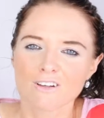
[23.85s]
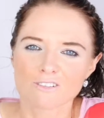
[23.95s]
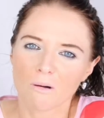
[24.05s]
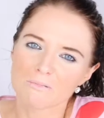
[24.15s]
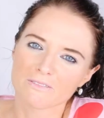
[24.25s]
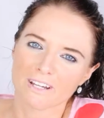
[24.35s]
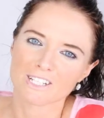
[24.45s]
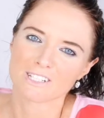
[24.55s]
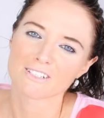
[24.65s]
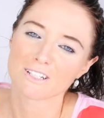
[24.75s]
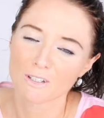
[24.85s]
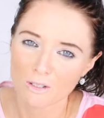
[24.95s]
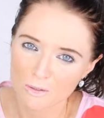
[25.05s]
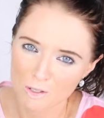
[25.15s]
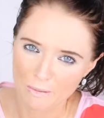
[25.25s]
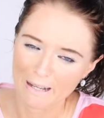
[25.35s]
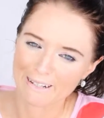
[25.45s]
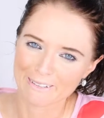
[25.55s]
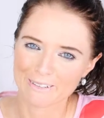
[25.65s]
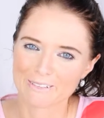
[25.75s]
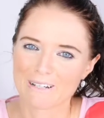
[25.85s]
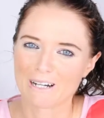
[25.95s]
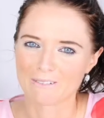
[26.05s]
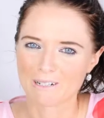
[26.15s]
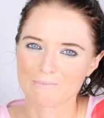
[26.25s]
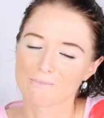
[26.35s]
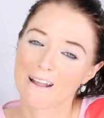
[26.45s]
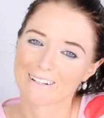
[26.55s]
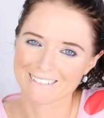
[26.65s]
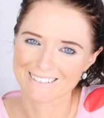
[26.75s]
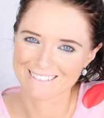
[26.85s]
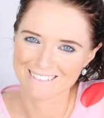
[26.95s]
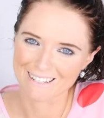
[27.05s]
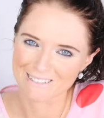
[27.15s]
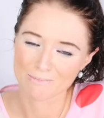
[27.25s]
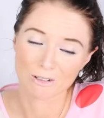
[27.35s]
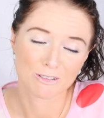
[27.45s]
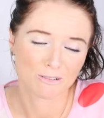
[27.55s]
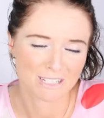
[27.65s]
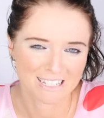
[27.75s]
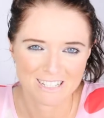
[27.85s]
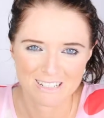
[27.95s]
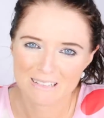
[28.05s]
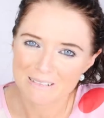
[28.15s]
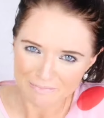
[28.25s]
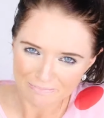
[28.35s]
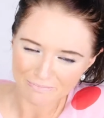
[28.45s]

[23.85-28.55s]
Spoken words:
So observation is a huge part of our practice as Montessori teachers.